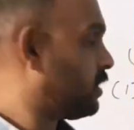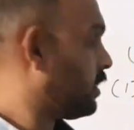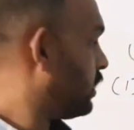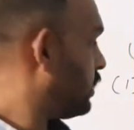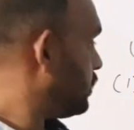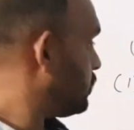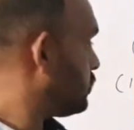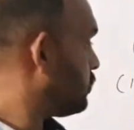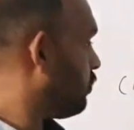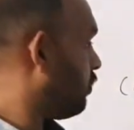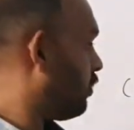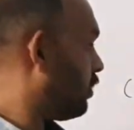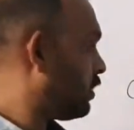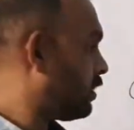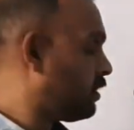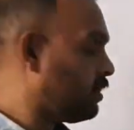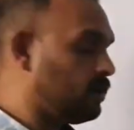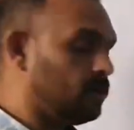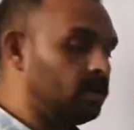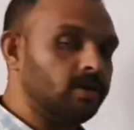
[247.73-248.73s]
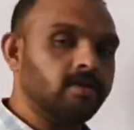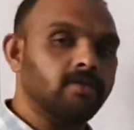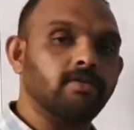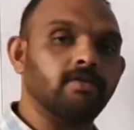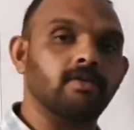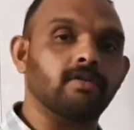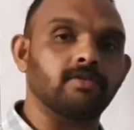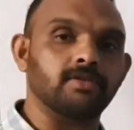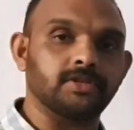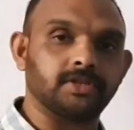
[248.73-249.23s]
That is called
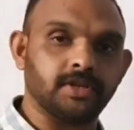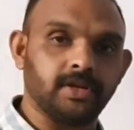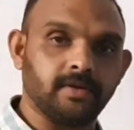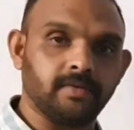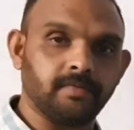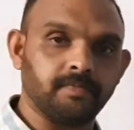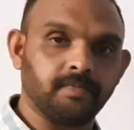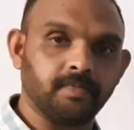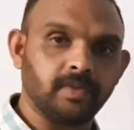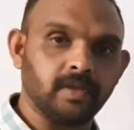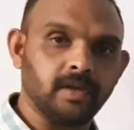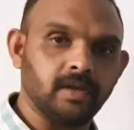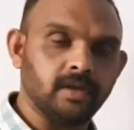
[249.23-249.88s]
corrosion.